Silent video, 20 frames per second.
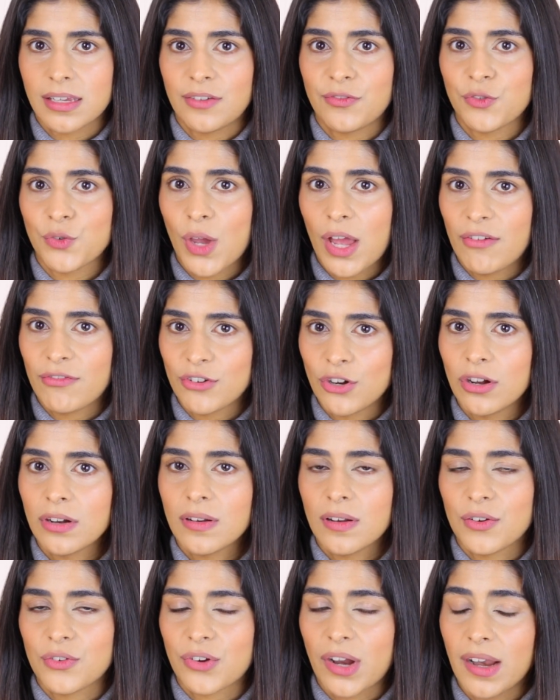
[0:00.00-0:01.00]
if you have
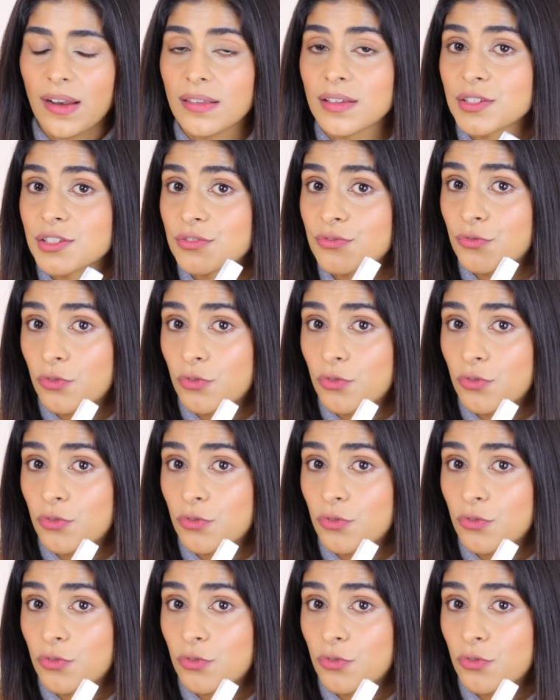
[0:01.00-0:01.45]
not tried this